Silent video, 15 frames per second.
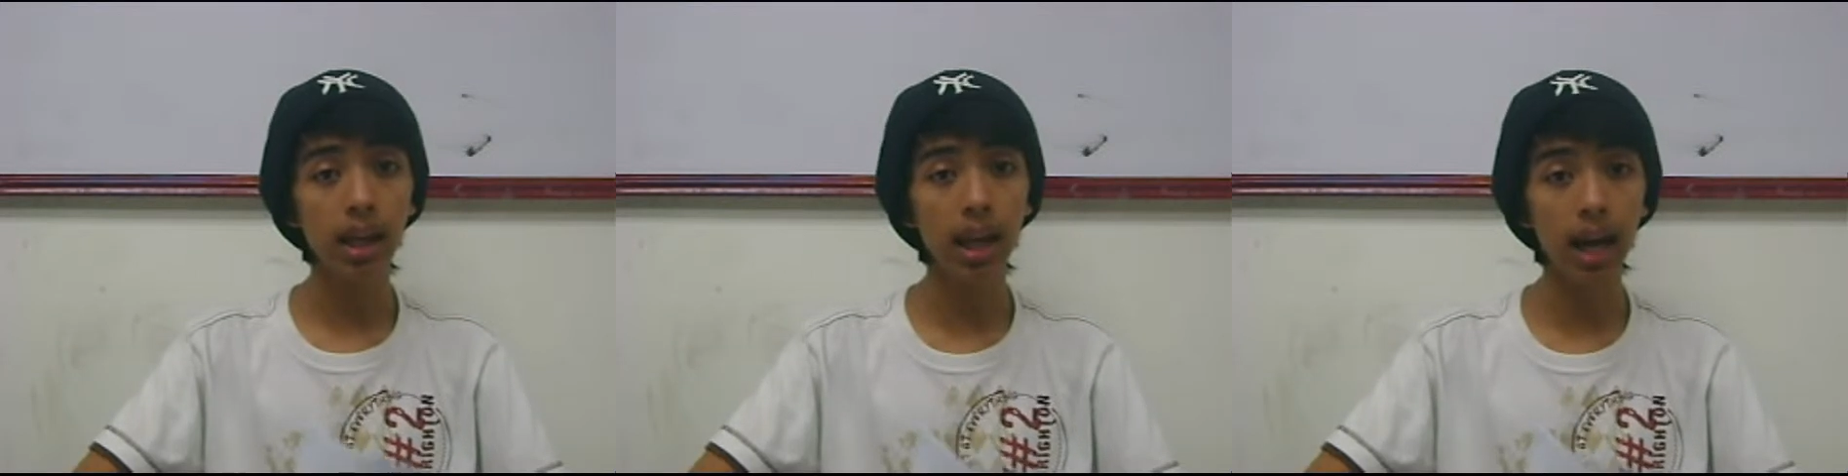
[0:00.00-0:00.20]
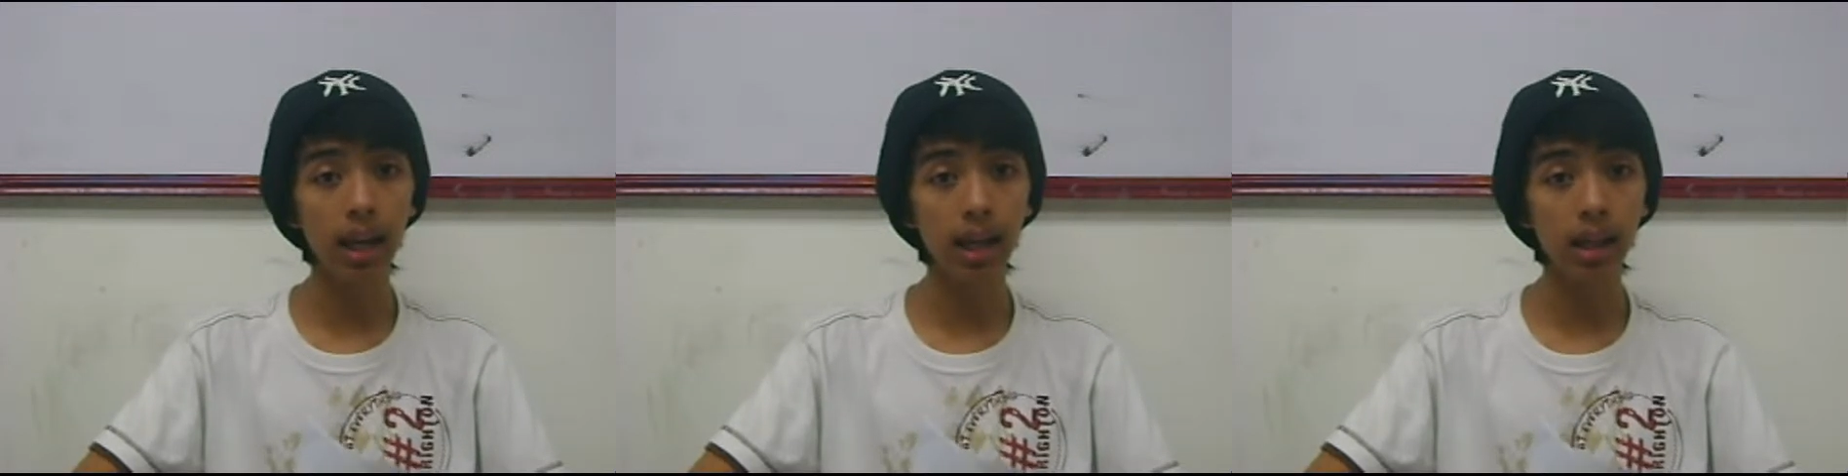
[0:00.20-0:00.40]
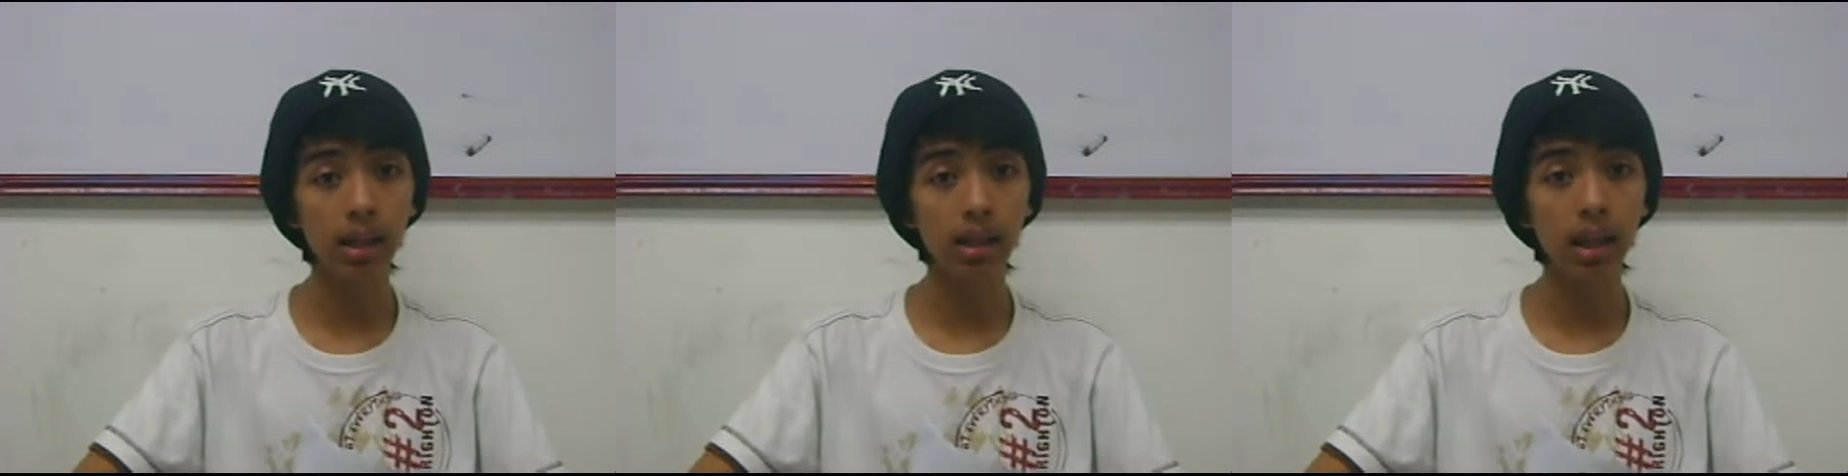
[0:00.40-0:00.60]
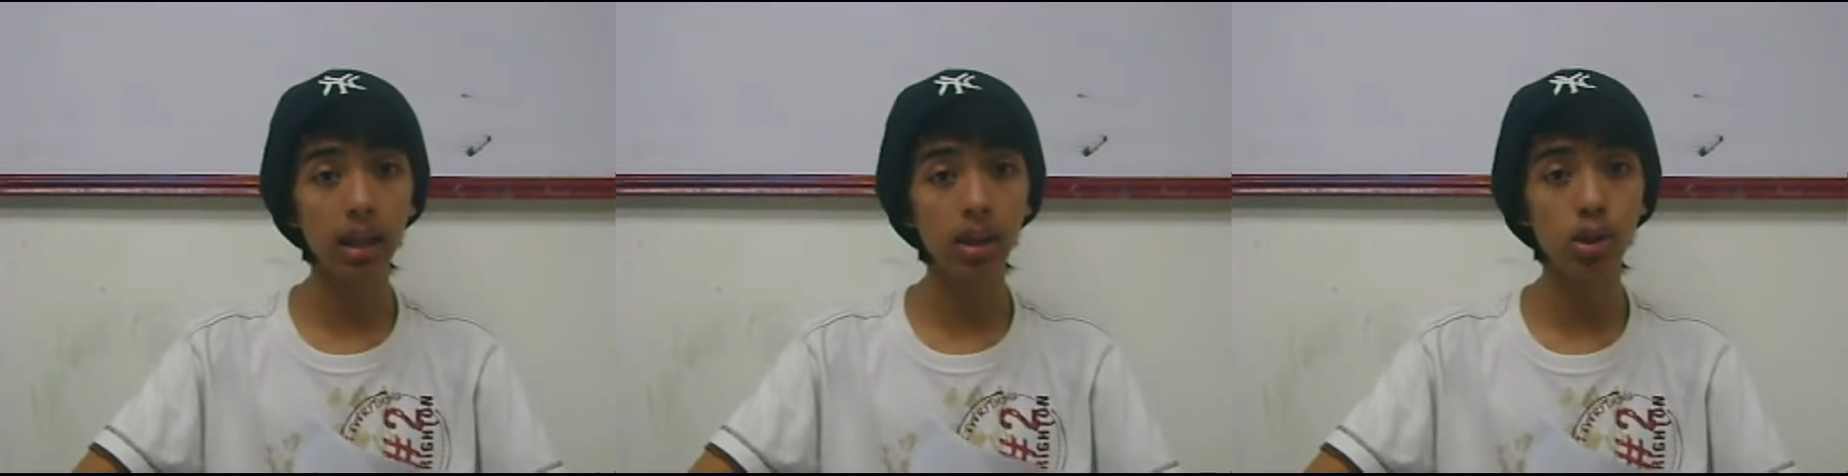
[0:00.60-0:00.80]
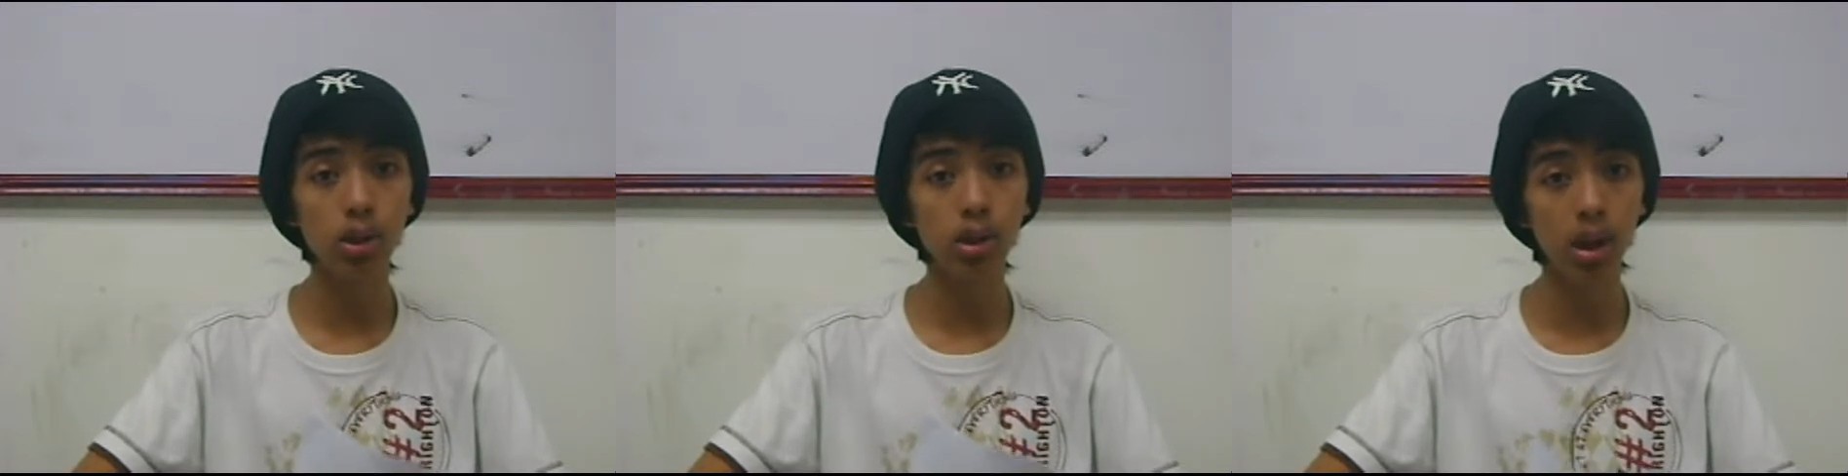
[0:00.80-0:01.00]
client
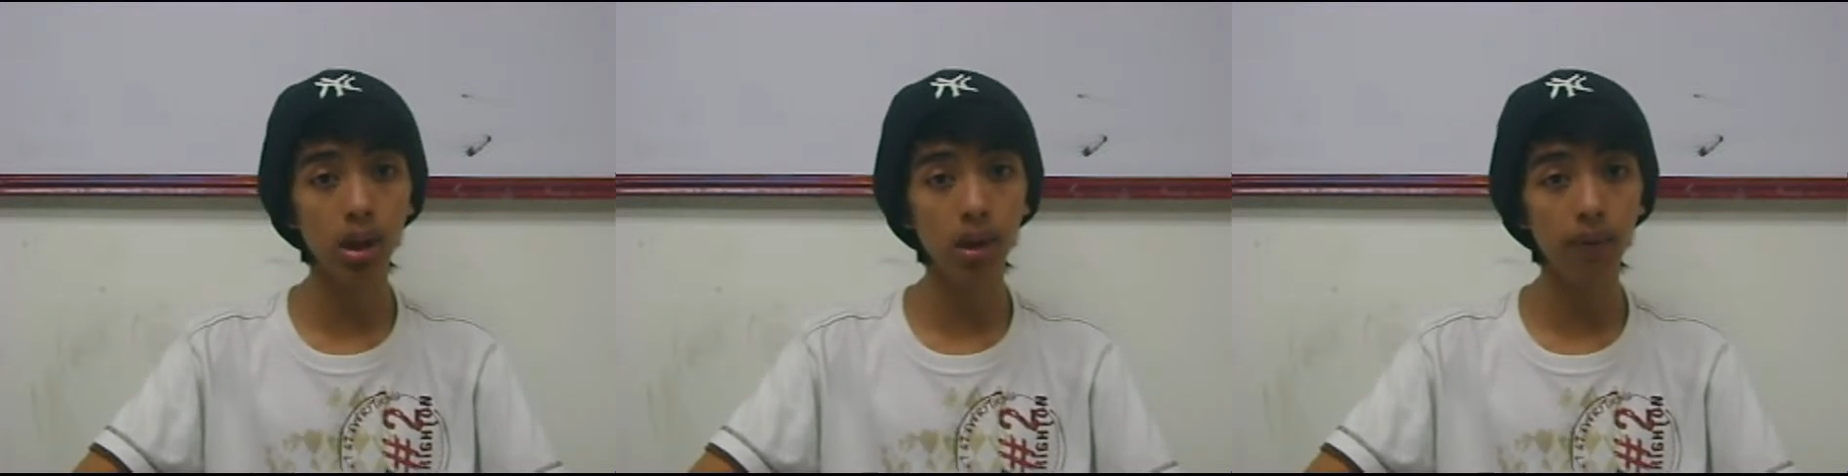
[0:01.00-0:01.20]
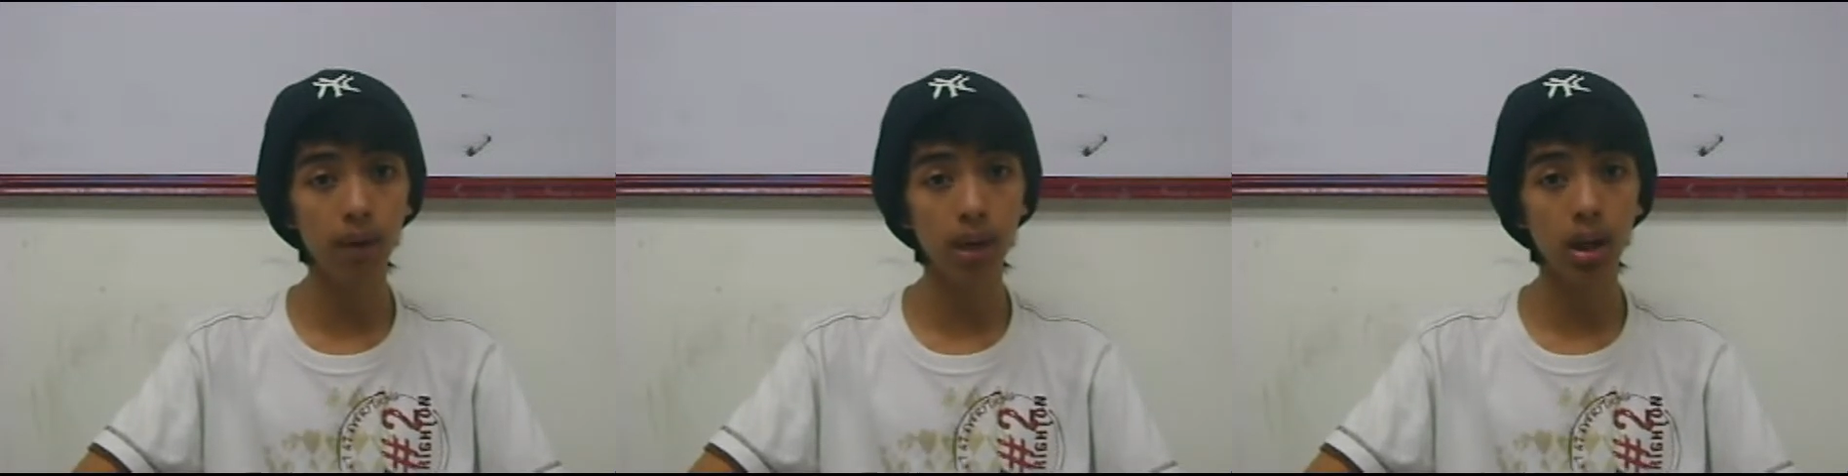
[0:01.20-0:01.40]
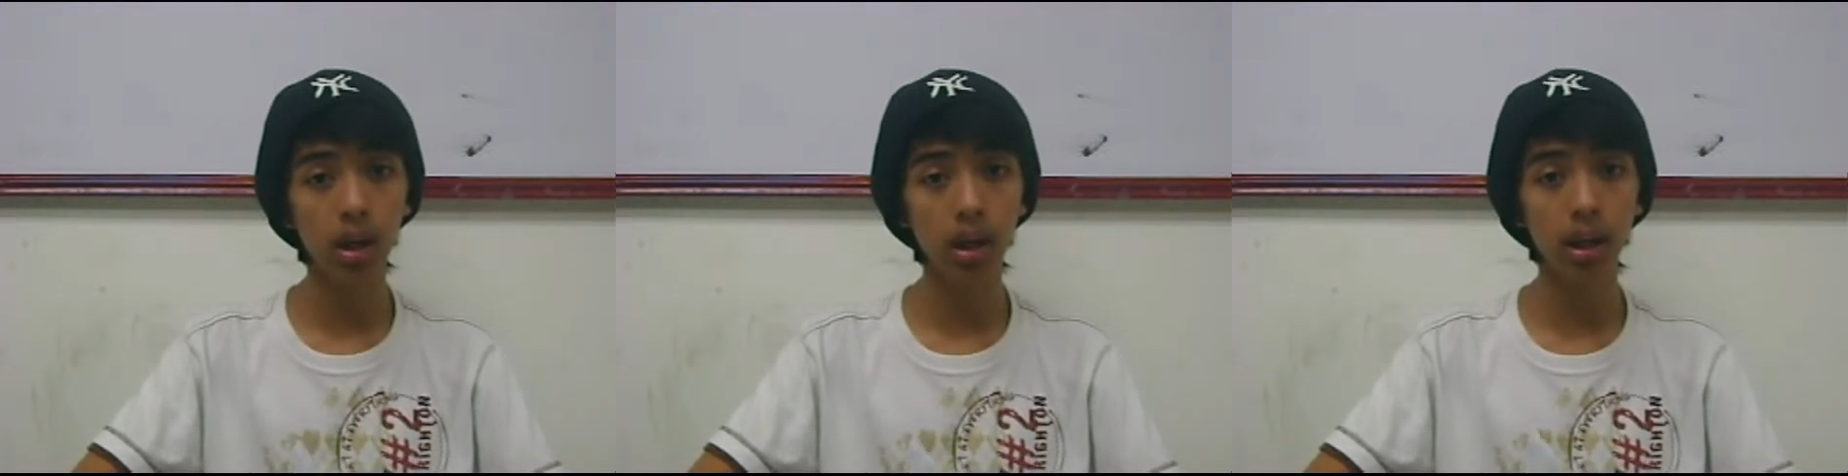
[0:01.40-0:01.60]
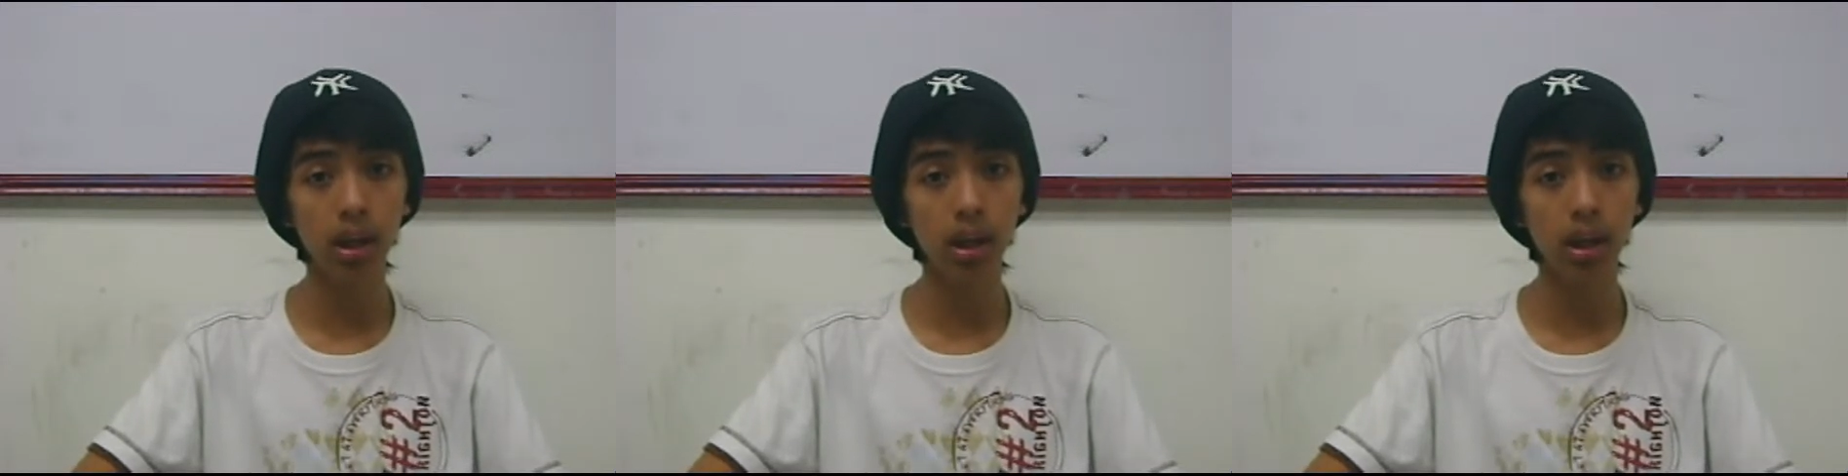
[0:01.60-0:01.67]
and server